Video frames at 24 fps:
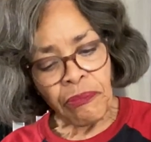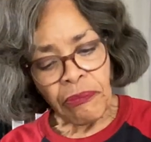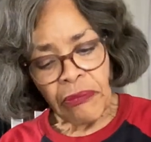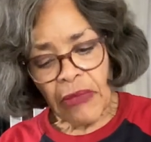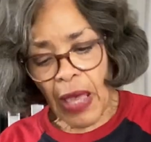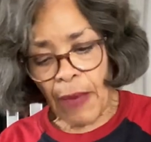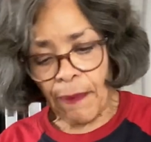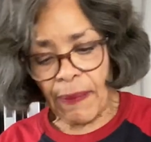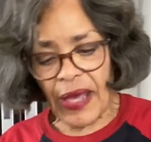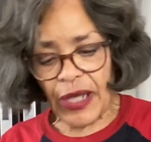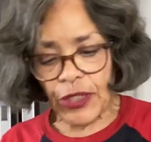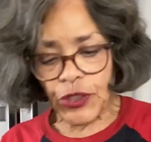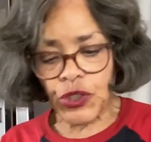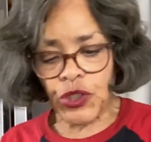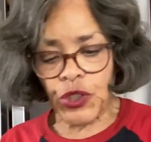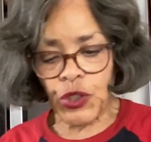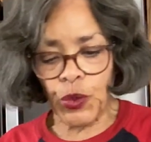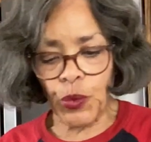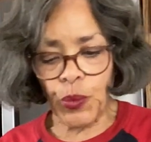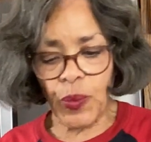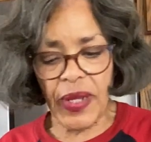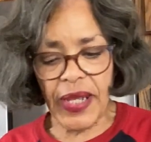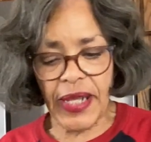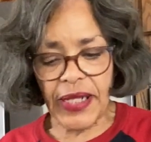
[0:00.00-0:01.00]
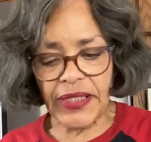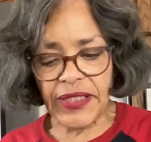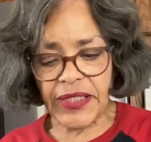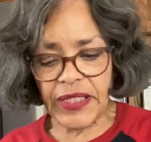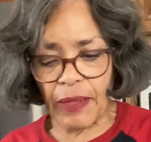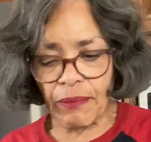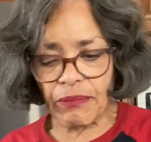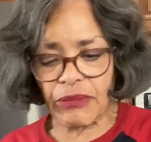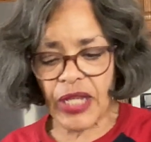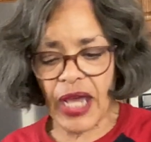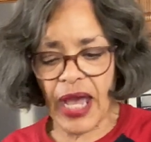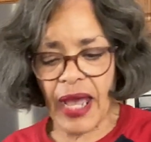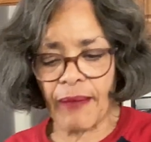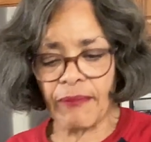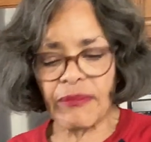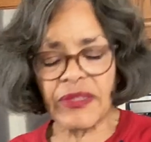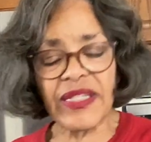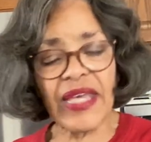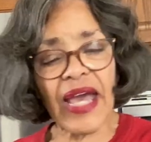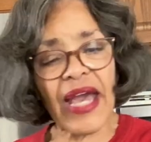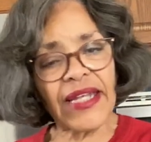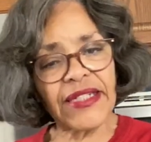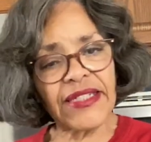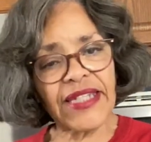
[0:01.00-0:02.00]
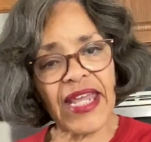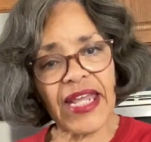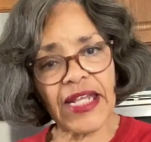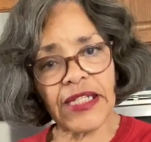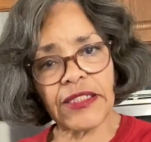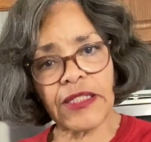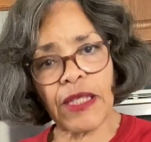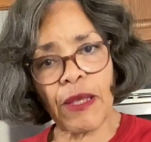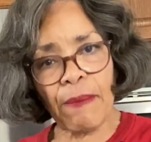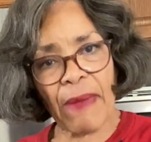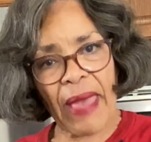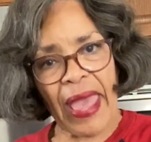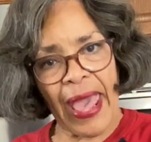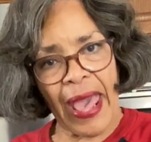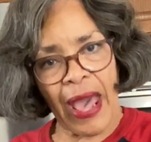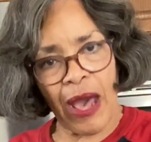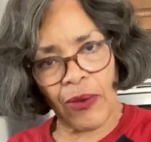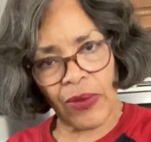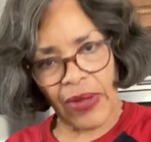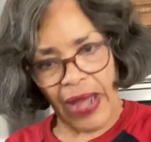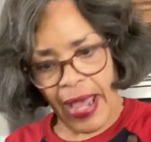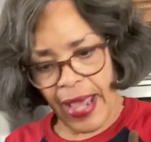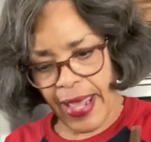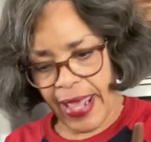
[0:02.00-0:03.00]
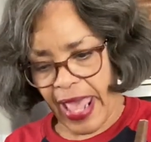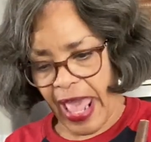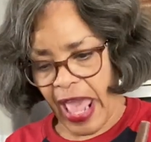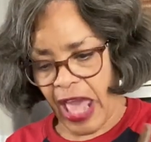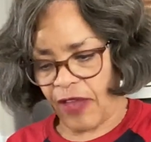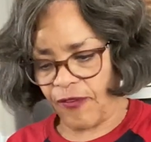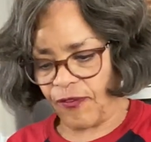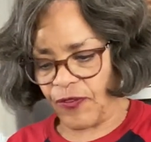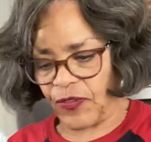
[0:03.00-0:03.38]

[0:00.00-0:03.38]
about 2 weeks. Sometimes I take some out, I add